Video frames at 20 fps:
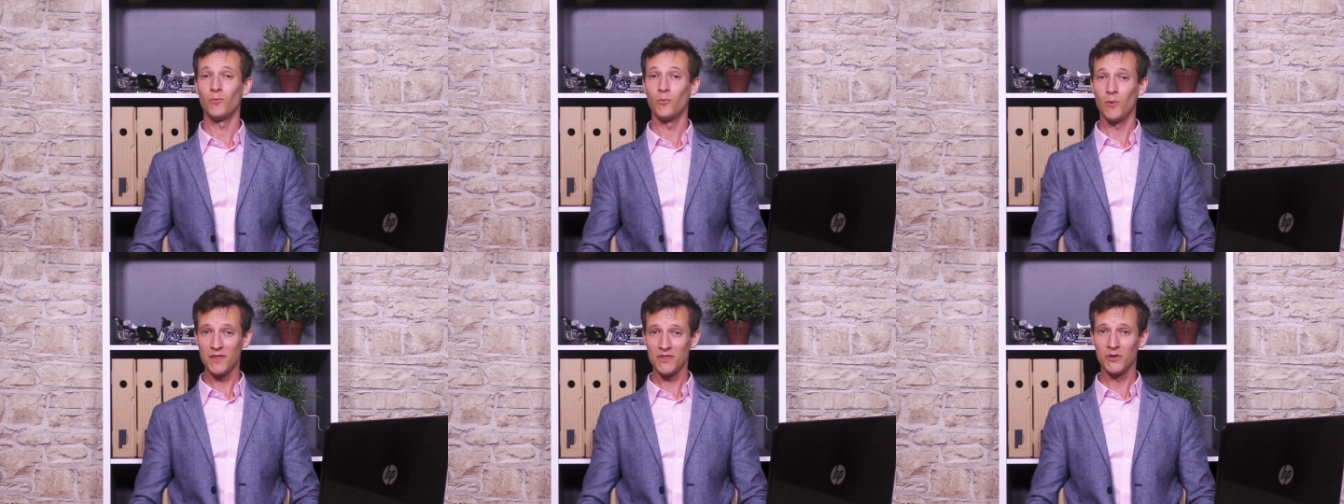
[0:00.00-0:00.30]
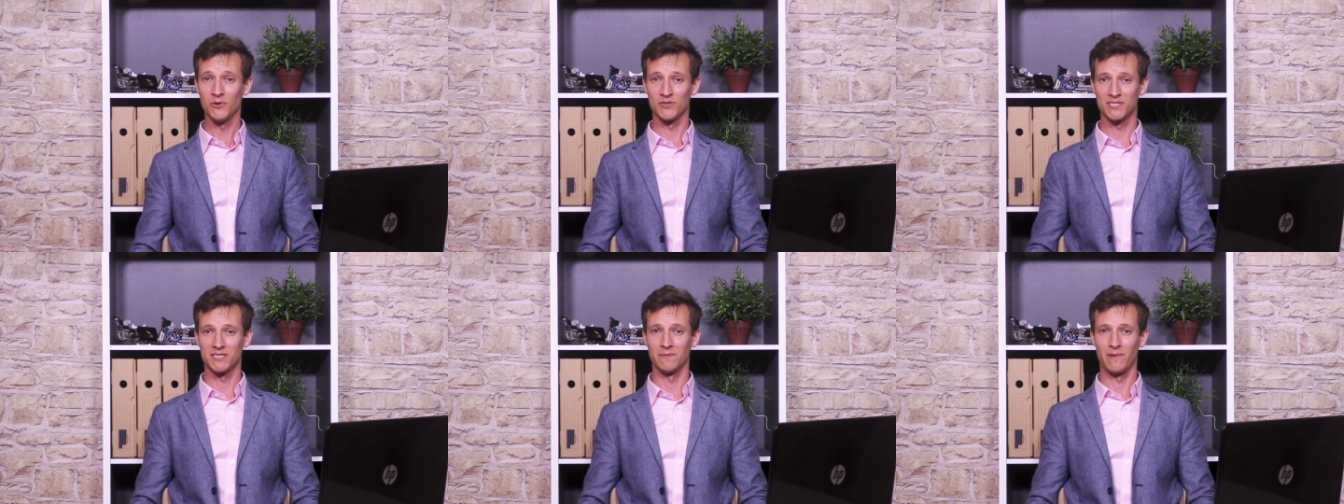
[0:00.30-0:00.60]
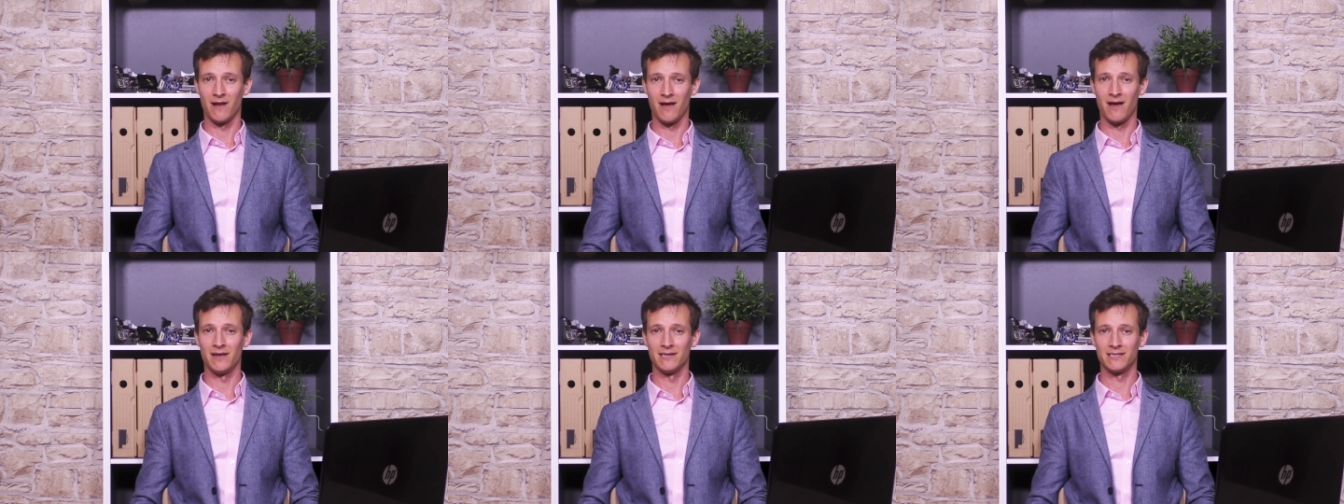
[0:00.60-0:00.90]
with your
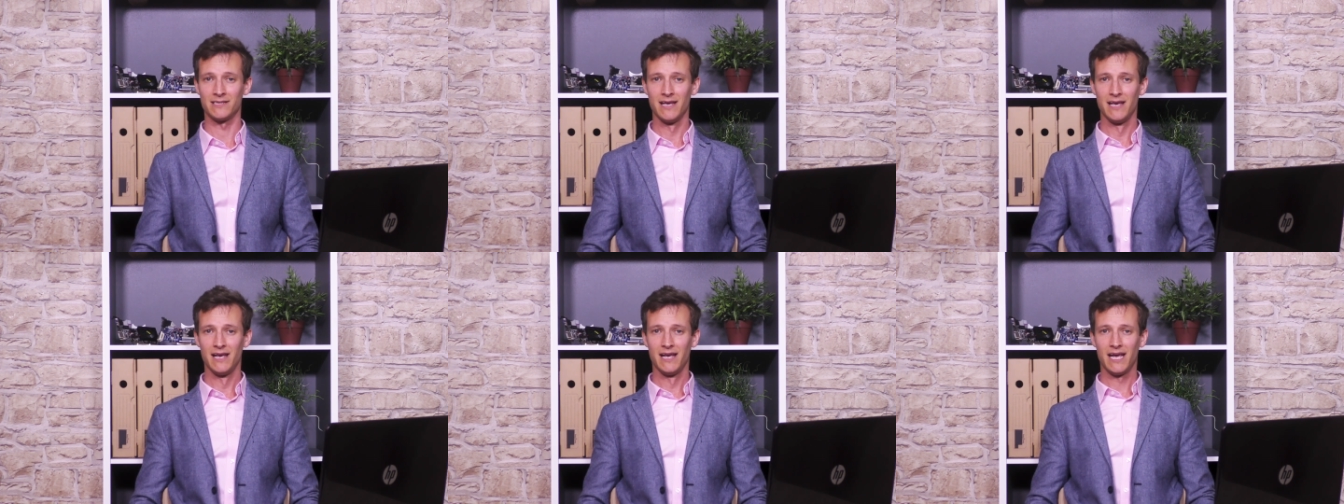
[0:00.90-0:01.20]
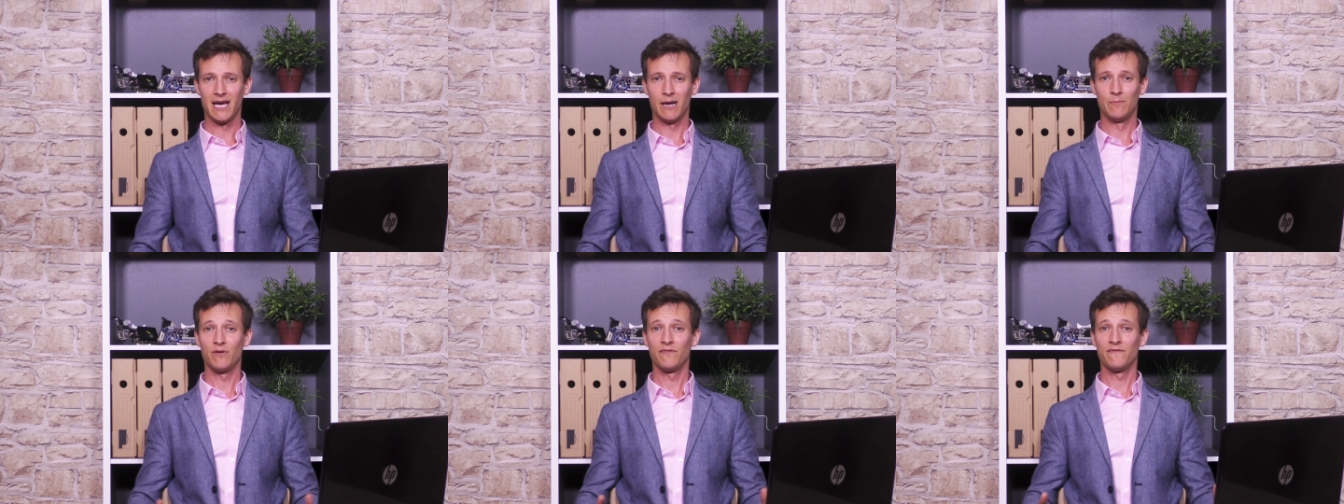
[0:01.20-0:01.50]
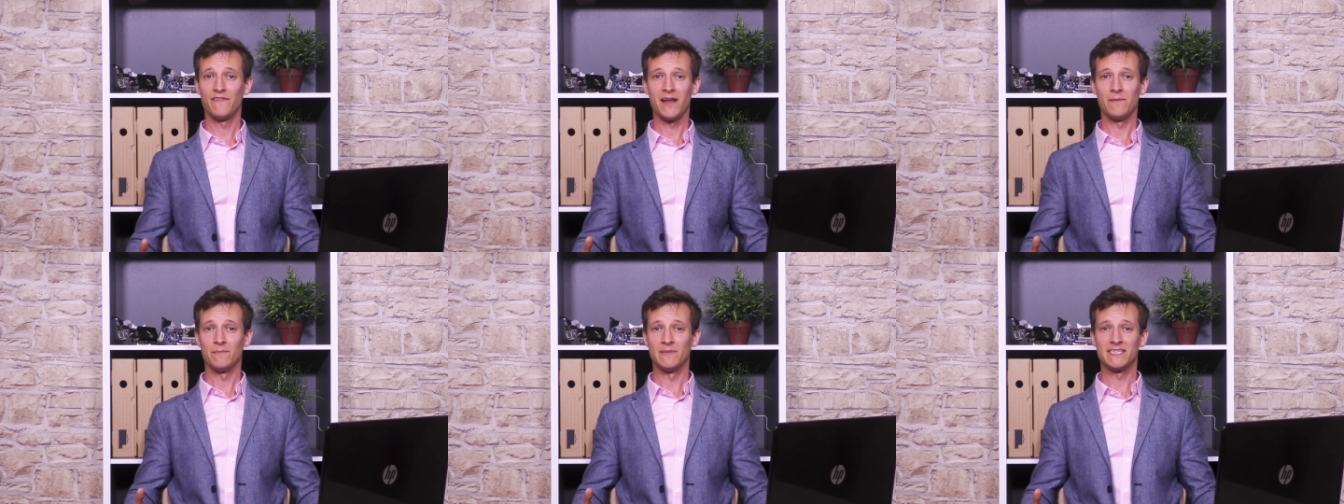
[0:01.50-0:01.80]
suppliers and
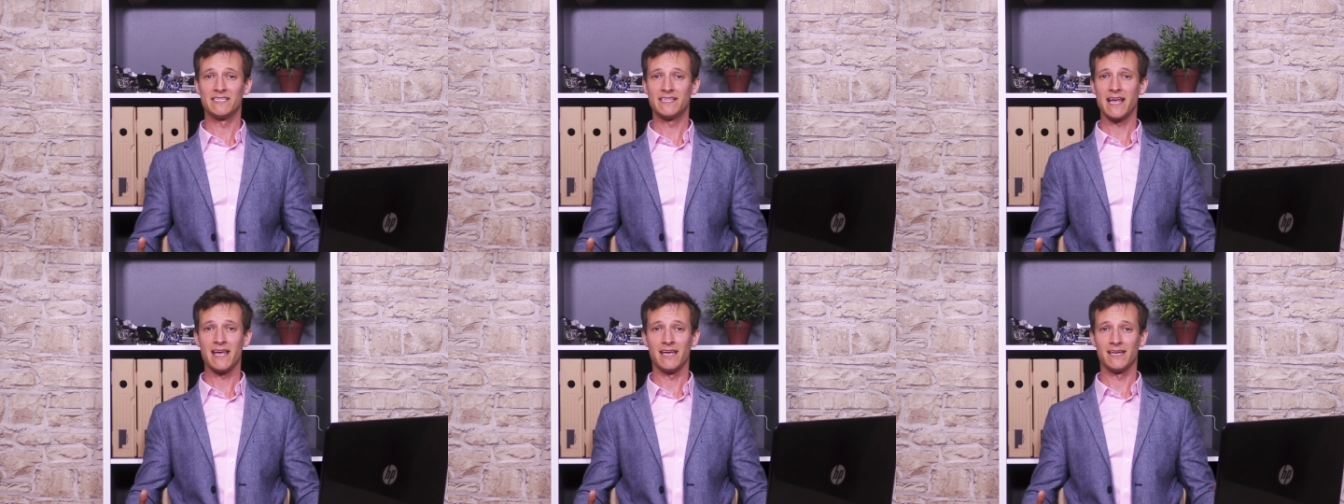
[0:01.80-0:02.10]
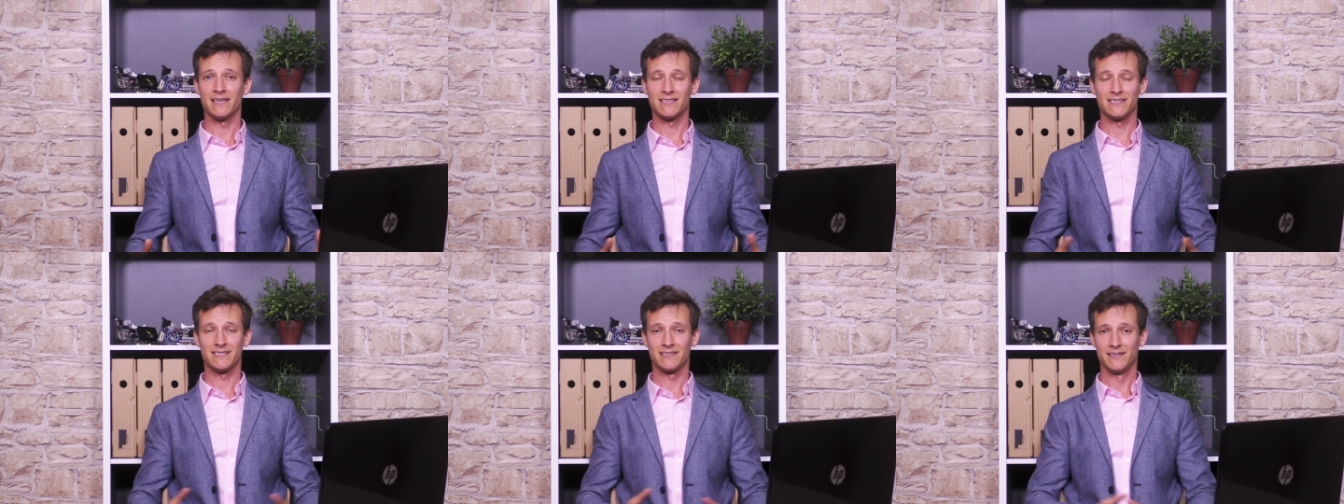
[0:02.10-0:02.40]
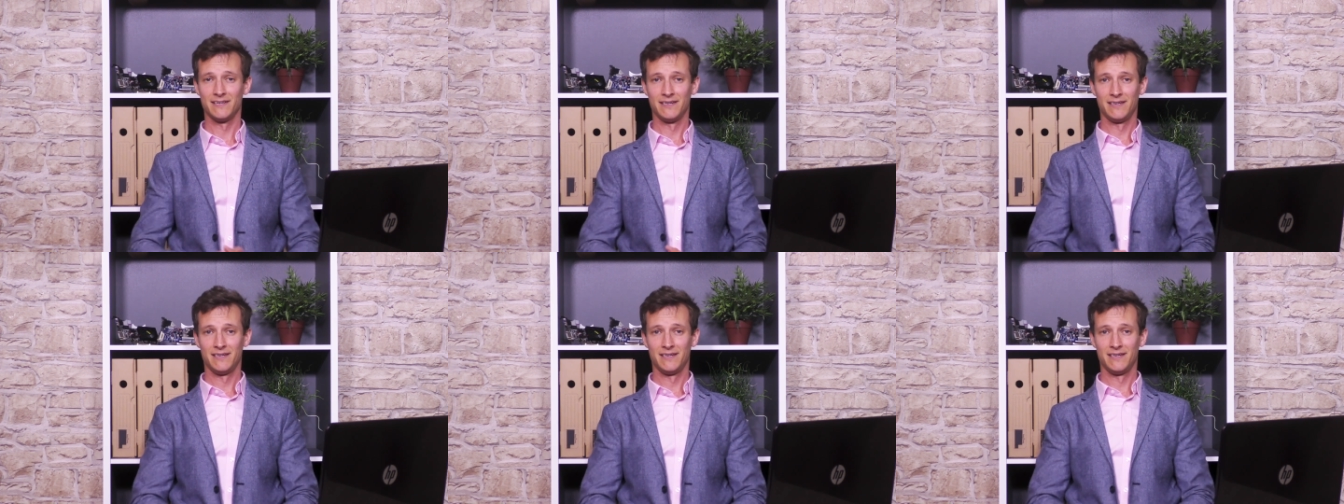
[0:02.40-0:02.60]
prevent mistakes.